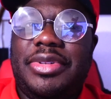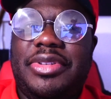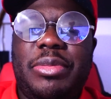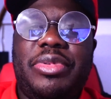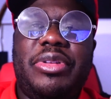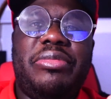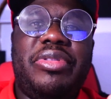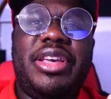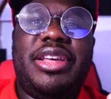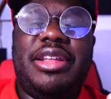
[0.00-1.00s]
Simple and
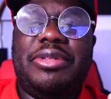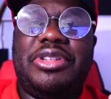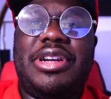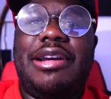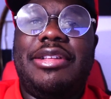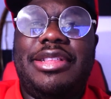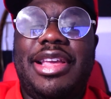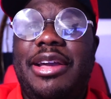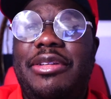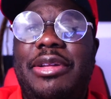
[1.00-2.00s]
plain. They were shouted
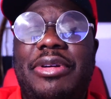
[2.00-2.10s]
down.